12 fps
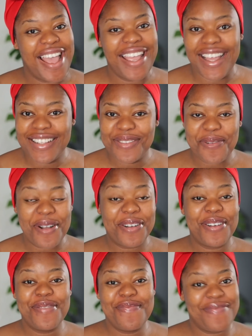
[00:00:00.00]
guys,
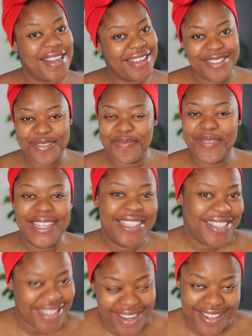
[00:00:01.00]
welcome back to my
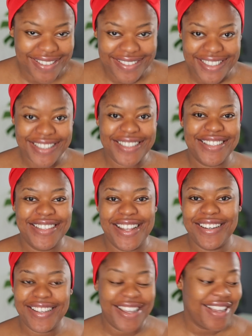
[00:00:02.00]
channel. It is
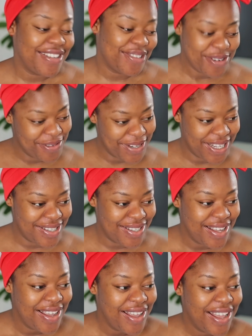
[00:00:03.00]
Nelo here as always.
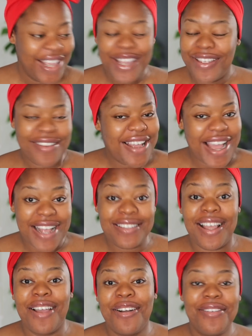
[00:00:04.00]
You guys,
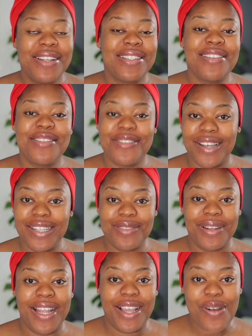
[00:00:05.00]
I always enjoy it
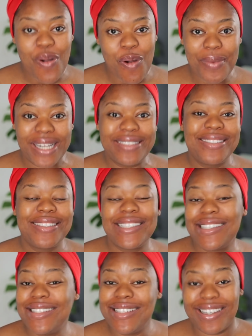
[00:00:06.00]
when I come and
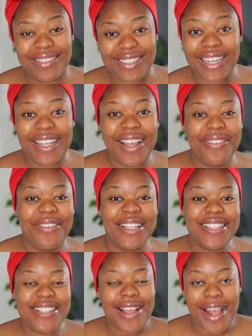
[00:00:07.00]
sit down and have
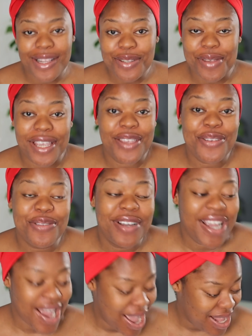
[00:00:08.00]
a chat with
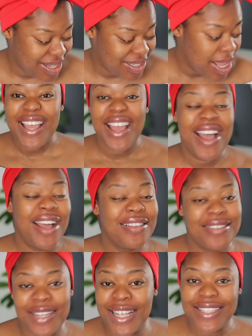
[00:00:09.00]
you guys. And
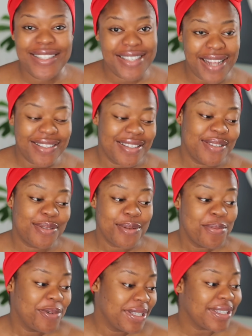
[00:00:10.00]
today's chat is
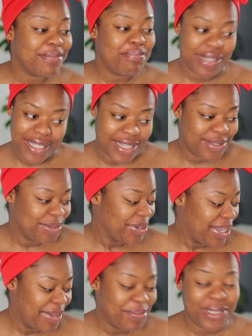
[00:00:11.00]
somewhat important,
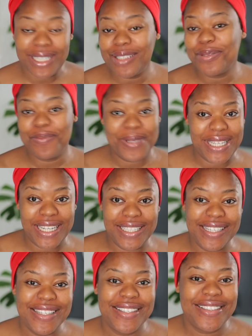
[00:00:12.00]
okay? Important to me at
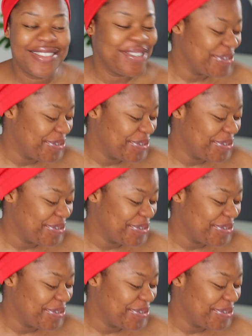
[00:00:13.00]
least,